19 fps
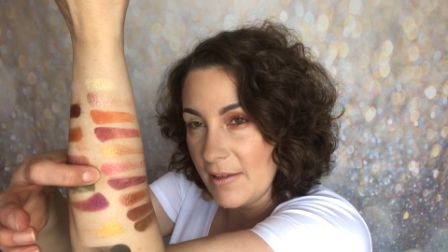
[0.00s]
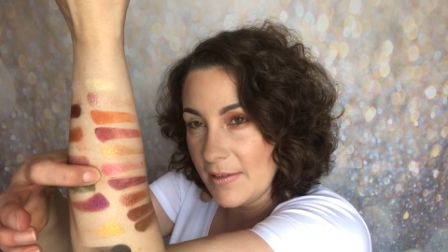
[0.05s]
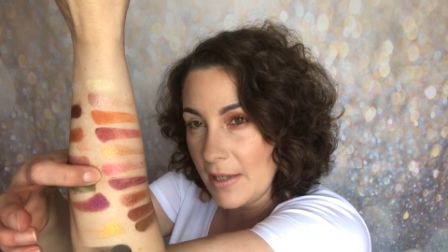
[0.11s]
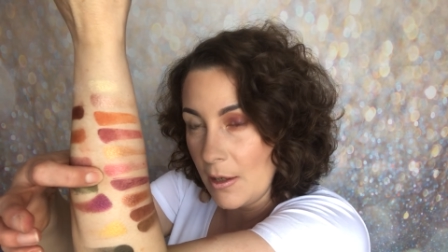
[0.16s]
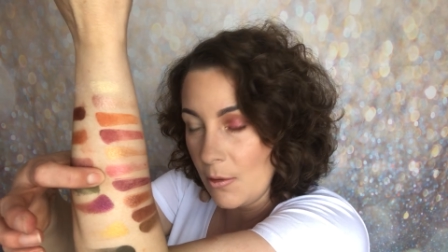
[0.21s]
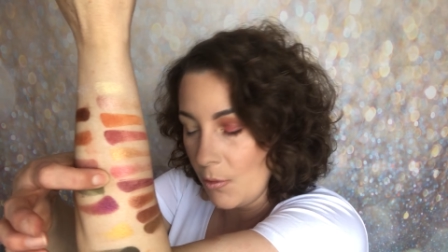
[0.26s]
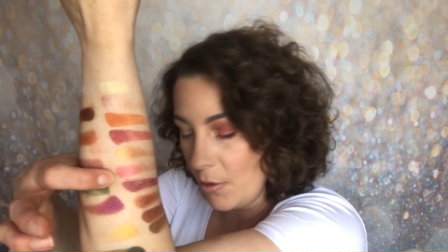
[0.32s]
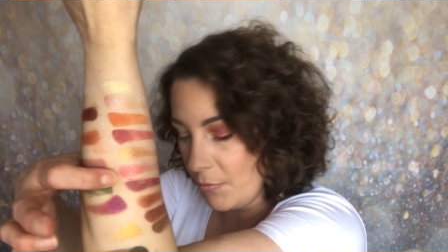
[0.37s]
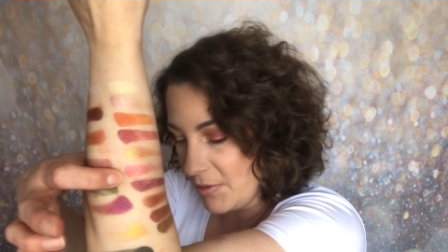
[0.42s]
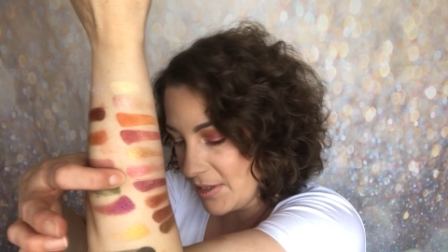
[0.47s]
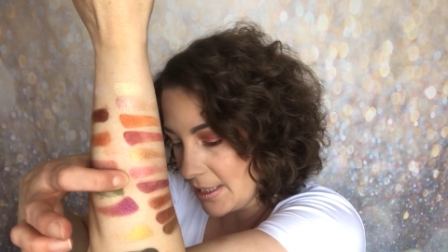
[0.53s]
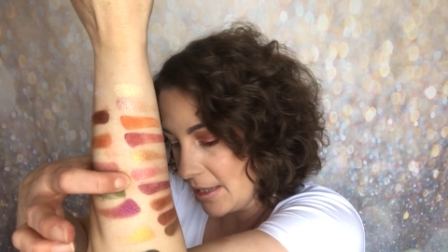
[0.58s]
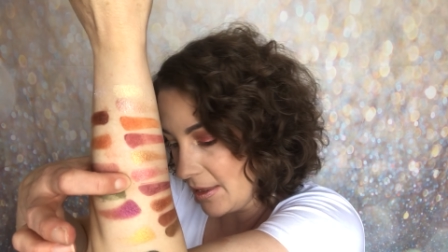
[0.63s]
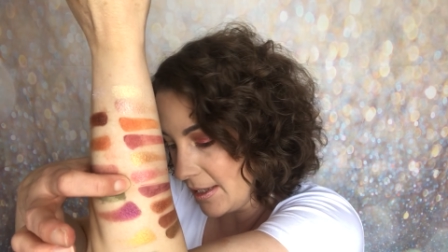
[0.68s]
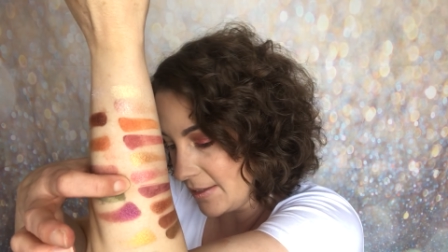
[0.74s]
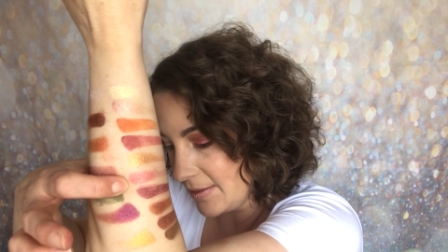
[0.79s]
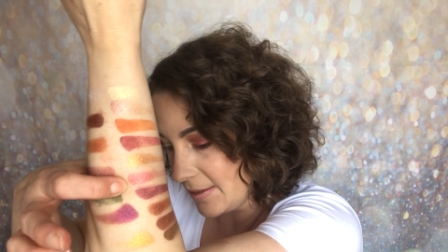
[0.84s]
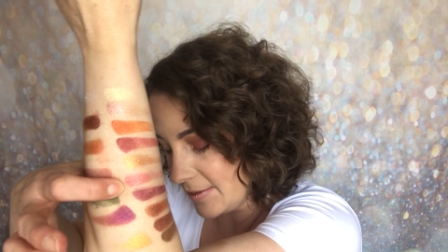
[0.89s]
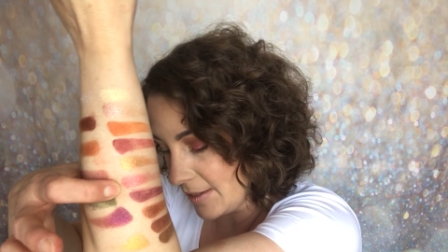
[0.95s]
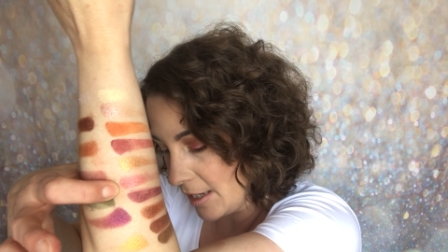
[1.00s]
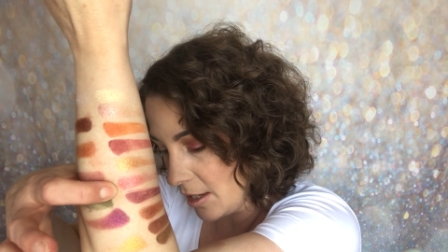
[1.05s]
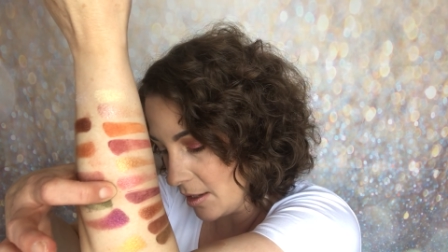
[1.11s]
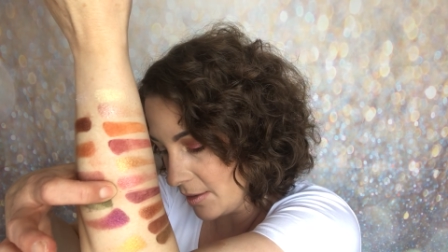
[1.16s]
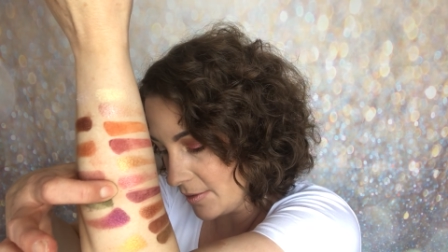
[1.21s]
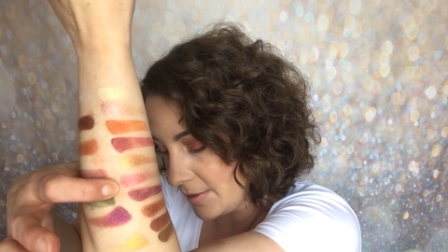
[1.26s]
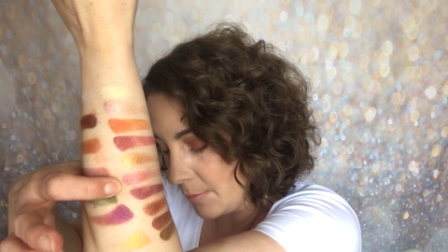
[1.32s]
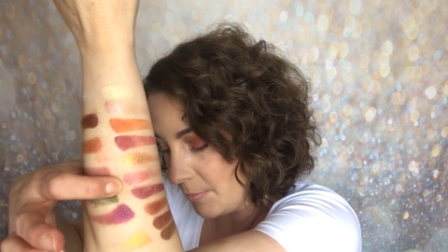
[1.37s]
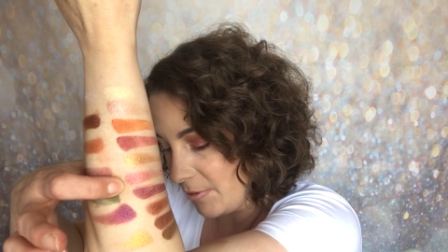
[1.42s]
So obviously, this is
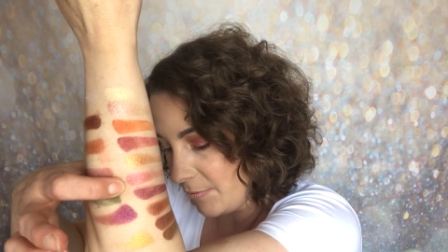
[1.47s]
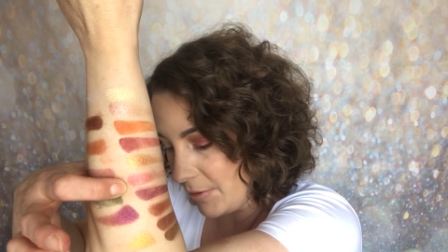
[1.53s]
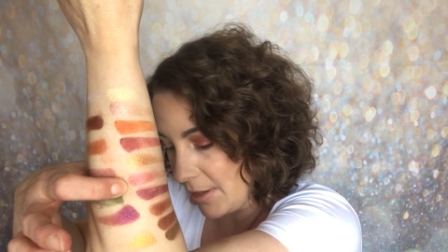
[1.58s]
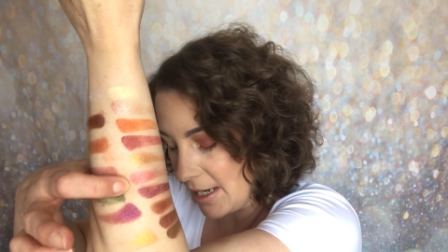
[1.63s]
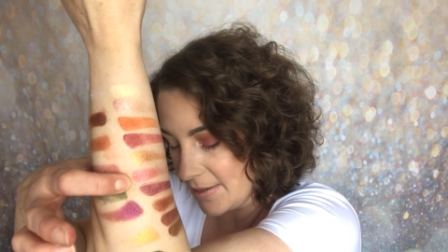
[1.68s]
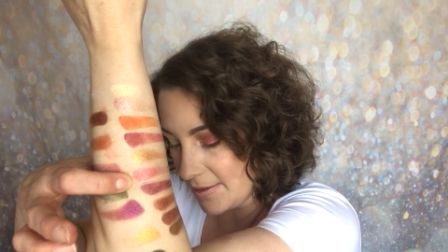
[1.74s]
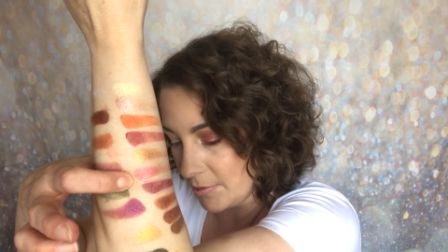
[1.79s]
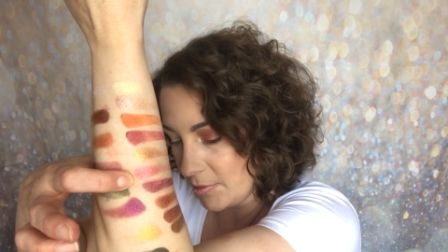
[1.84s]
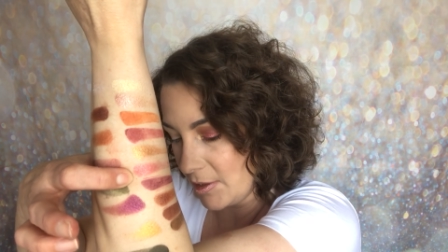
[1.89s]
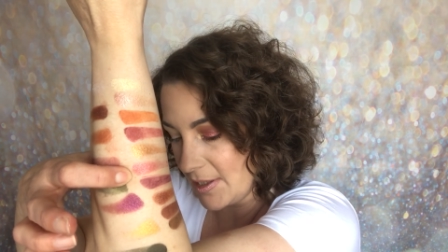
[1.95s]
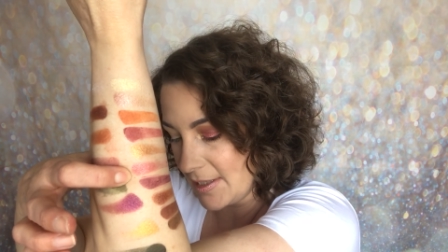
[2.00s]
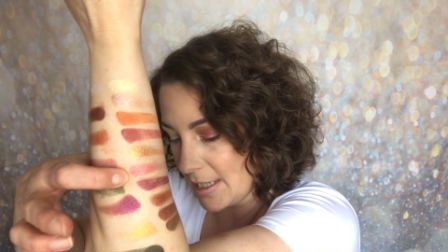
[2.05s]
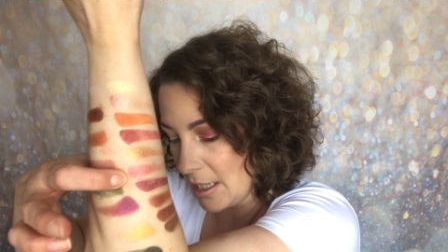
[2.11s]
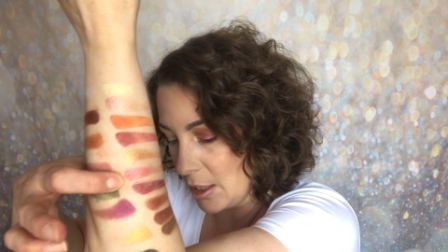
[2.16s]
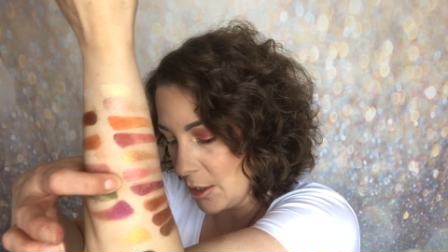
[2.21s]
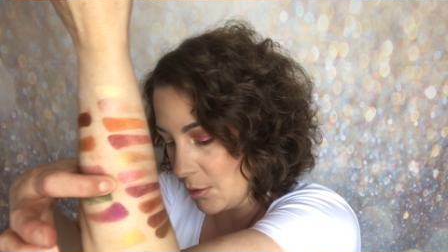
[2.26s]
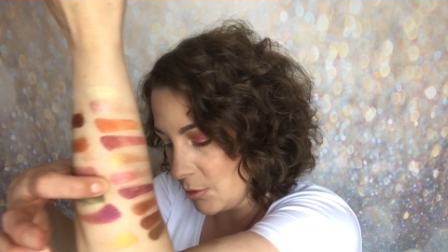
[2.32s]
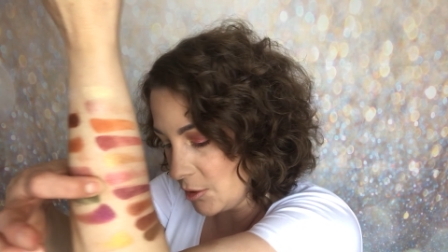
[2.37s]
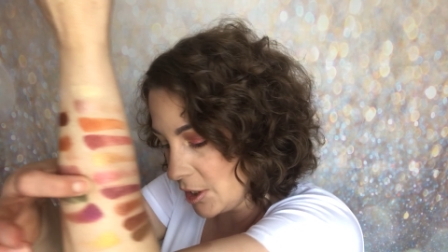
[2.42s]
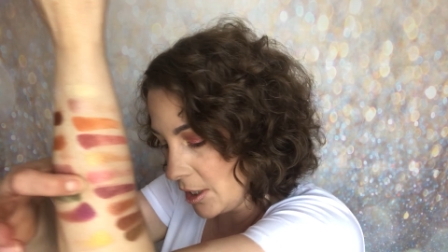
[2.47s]
some of these are a salute